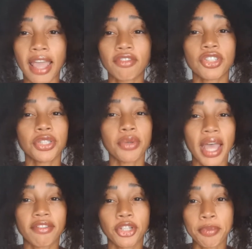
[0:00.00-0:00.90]
After you
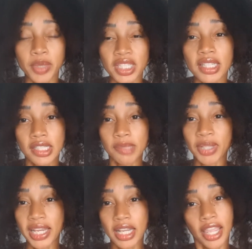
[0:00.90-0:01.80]
have your business
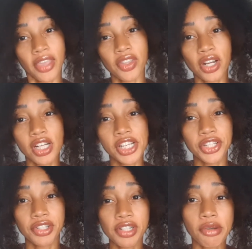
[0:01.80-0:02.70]
plan together,
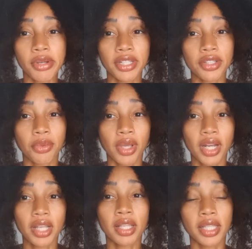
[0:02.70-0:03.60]
you're going to
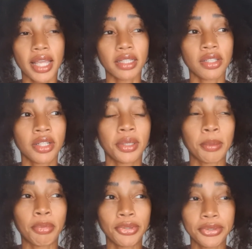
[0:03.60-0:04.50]
want to collect
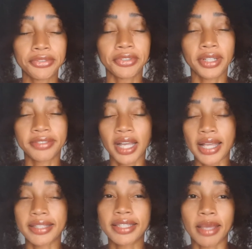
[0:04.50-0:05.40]
proof of
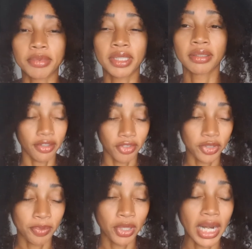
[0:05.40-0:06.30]
concept. If
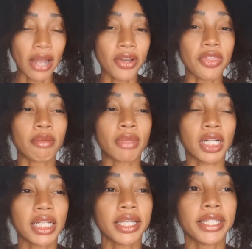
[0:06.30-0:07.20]
it's put out in the
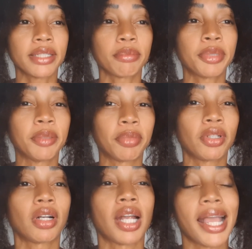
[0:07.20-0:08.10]
market, people
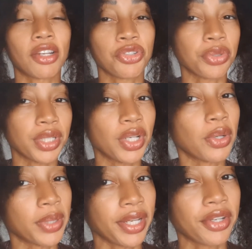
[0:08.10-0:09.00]
are actually
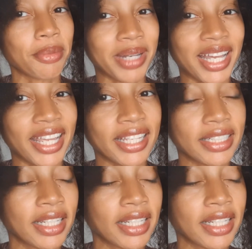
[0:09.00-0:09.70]
going to buy it.